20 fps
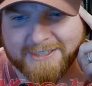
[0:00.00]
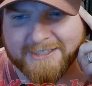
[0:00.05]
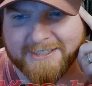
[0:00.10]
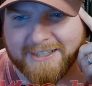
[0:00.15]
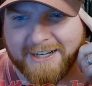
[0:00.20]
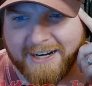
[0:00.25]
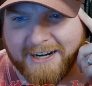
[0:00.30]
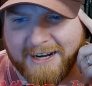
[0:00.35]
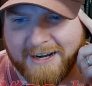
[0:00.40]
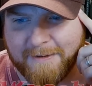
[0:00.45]

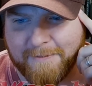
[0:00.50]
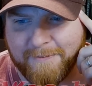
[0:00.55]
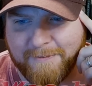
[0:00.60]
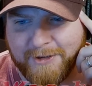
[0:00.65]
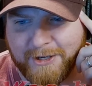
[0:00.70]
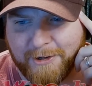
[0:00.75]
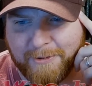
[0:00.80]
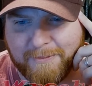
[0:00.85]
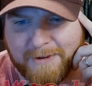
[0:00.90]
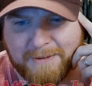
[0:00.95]

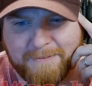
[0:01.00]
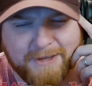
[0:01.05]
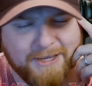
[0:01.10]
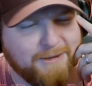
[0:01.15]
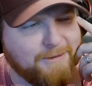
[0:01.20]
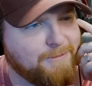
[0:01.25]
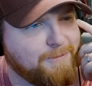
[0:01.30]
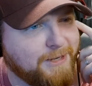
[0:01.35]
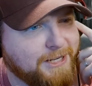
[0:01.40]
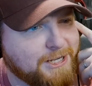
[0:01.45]

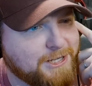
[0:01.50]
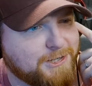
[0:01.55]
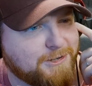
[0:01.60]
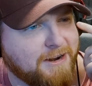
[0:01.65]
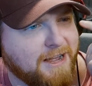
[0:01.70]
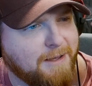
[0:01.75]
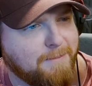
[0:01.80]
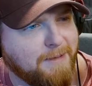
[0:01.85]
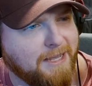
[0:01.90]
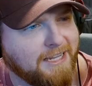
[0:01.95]
maybe we can
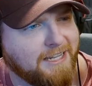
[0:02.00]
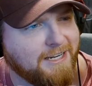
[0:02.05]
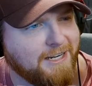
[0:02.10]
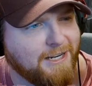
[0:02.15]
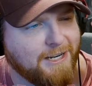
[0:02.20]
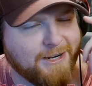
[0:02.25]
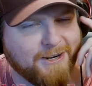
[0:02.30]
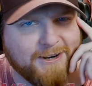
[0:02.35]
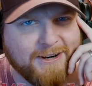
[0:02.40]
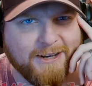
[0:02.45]
try making
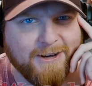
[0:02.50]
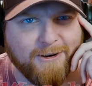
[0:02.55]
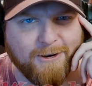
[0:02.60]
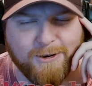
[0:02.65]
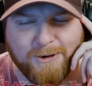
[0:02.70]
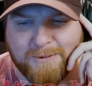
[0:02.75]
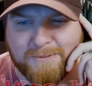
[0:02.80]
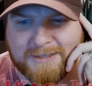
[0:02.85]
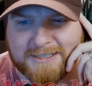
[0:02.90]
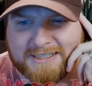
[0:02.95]
here at
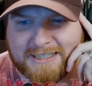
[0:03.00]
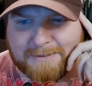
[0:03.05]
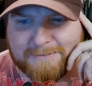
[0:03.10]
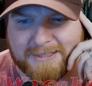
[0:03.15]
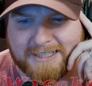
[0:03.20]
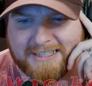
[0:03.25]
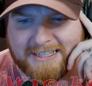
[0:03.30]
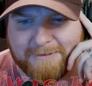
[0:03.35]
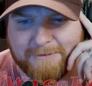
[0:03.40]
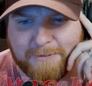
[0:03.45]
home or
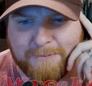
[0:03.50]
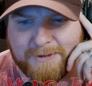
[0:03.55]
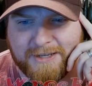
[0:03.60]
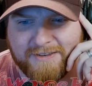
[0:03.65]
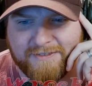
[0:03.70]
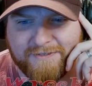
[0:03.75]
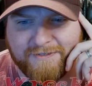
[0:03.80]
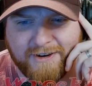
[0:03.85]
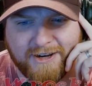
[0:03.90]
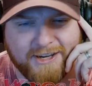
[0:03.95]
something. That would be
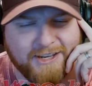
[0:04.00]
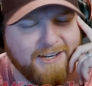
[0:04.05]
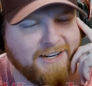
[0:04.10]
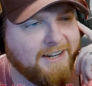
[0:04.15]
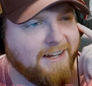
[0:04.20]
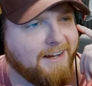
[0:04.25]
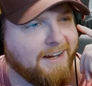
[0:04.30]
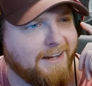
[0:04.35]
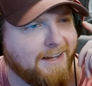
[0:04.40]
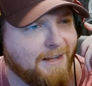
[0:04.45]
fun.
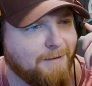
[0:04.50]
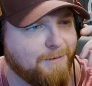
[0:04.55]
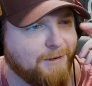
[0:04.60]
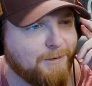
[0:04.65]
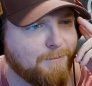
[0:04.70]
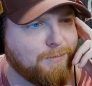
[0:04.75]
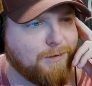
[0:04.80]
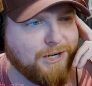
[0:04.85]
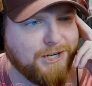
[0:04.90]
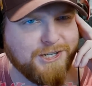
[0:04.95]
I would
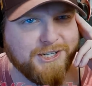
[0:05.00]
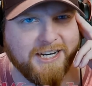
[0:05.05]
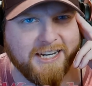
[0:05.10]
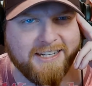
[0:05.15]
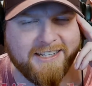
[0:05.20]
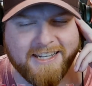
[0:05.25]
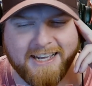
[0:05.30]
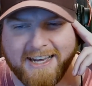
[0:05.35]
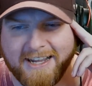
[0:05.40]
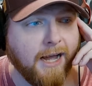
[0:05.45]

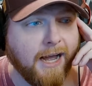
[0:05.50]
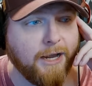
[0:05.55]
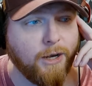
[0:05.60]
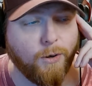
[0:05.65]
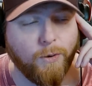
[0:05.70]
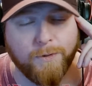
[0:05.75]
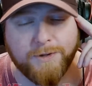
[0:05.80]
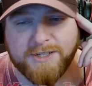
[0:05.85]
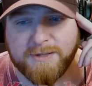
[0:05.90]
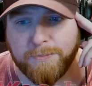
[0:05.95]
appreciate that. I
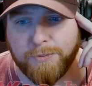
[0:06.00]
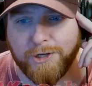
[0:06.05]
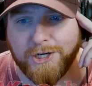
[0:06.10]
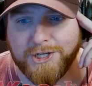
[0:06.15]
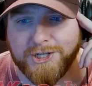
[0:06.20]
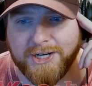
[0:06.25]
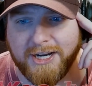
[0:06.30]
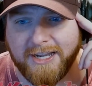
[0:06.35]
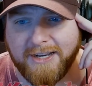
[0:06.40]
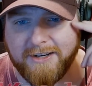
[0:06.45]
always
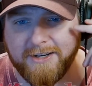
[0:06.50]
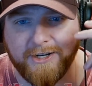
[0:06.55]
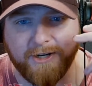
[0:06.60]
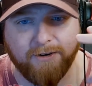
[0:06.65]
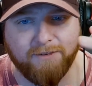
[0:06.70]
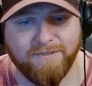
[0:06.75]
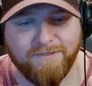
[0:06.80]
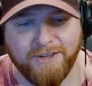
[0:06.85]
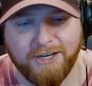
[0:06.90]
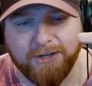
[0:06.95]
appreciate,
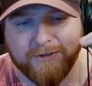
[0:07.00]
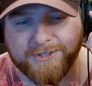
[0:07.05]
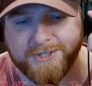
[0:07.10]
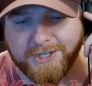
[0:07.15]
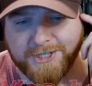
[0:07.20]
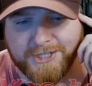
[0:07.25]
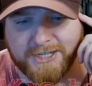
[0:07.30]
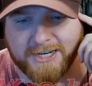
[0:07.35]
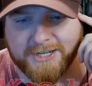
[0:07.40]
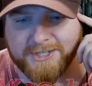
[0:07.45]
video
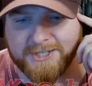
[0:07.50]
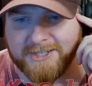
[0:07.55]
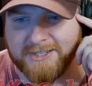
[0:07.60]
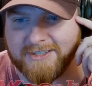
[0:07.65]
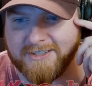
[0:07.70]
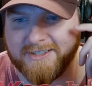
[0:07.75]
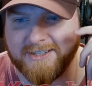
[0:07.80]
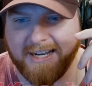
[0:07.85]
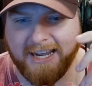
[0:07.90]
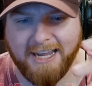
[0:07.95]

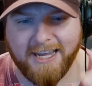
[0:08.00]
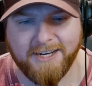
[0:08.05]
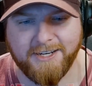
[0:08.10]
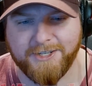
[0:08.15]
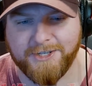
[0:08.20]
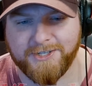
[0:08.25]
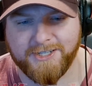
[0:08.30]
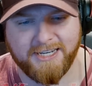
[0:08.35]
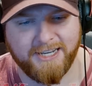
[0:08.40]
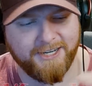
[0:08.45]
suggestions and
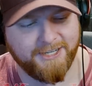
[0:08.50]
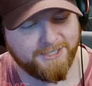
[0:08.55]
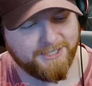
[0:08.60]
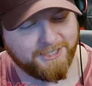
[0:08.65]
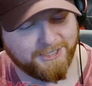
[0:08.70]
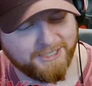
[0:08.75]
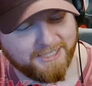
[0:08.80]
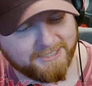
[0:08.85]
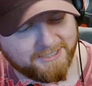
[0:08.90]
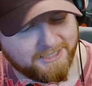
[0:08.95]
just any
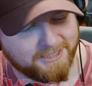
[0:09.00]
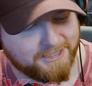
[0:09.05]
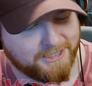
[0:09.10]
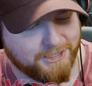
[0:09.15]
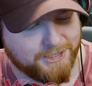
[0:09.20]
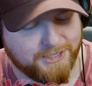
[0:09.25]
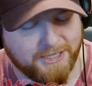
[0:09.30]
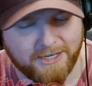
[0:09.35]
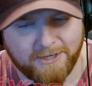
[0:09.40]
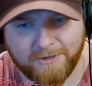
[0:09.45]
suggestions
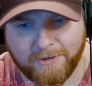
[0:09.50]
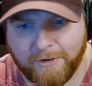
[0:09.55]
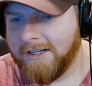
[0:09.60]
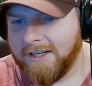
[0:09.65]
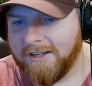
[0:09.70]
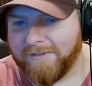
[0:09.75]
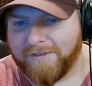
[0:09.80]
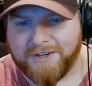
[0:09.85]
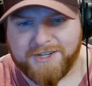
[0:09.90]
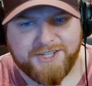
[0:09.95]
in general
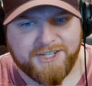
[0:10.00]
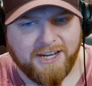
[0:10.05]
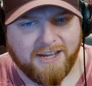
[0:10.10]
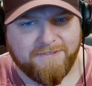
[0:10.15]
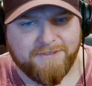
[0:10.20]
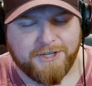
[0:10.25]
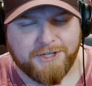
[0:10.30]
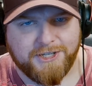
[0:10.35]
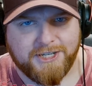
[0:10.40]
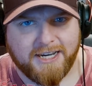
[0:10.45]
for
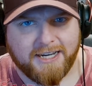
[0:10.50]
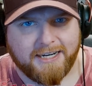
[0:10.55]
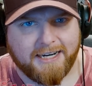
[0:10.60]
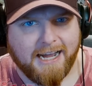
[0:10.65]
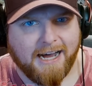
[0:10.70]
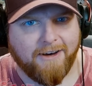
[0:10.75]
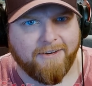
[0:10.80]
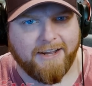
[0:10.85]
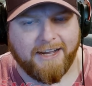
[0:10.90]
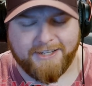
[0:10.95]
stuff to check
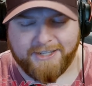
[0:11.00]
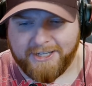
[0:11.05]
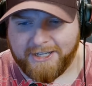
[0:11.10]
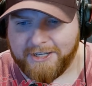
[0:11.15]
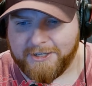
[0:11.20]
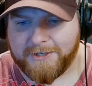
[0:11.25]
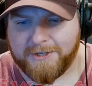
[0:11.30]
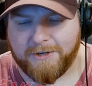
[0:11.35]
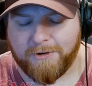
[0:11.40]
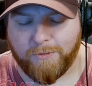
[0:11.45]
out. I think
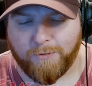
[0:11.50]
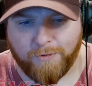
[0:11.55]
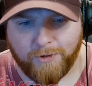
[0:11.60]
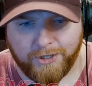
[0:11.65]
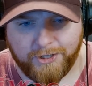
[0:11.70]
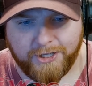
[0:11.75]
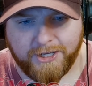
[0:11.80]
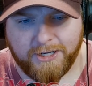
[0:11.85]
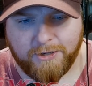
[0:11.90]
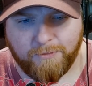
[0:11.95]
it's
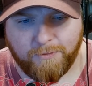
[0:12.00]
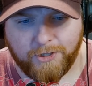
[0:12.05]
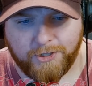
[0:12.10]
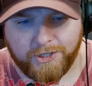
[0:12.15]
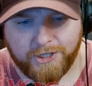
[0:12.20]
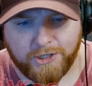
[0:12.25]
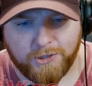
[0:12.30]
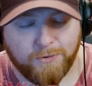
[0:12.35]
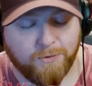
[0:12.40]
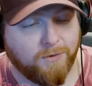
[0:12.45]
really,
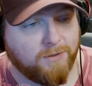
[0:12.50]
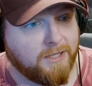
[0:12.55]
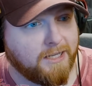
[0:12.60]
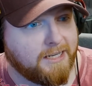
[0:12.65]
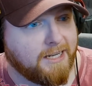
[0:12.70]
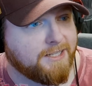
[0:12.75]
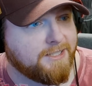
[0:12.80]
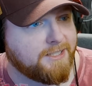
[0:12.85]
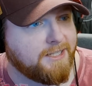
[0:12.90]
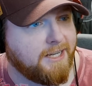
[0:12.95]
really cool.
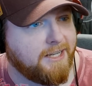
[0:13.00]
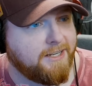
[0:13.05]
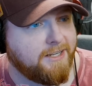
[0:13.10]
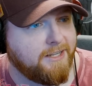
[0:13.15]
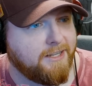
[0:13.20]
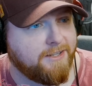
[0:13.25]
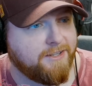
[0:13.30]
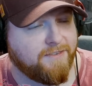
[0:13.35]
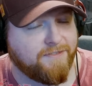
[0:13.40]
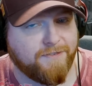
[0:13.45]
Like I
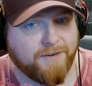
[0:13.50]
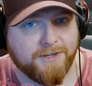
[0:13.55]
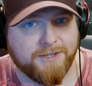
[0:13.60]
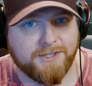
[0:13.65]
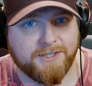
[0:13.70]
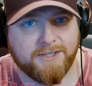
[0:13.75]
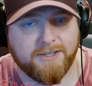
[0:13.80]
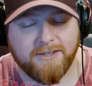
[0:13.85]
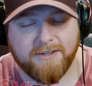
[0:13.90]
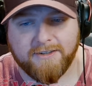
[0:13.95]
said, the
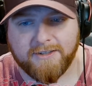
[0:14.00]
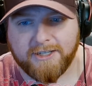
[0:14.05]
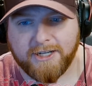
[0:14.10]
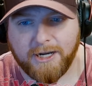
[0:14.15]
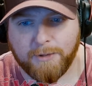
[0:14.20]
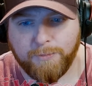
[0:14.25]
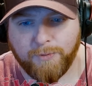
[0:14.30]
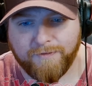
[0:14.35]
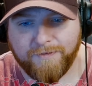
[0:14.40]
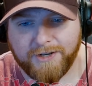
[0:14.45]
first
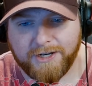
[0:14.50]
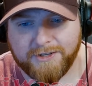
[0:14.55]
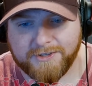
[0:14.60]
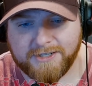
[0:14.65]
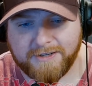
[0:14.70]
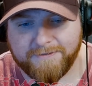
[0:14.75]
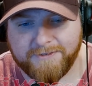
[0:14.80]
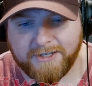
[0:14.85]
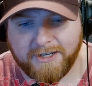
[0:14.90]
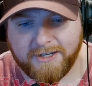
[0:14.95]
couple videos
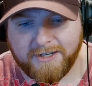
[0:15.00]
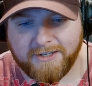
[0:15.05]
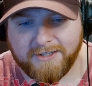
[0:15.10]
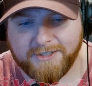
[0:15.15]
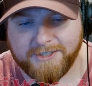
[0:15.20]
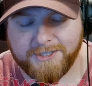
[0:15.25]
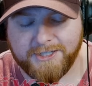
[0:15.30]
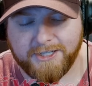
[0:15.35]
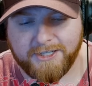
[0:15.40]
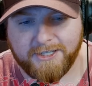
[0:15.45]
I've done
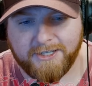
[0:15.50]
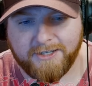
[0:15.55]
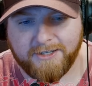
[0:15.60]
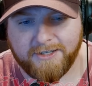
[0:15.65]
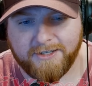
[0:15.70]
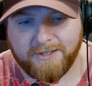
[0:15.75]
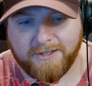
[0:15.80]
did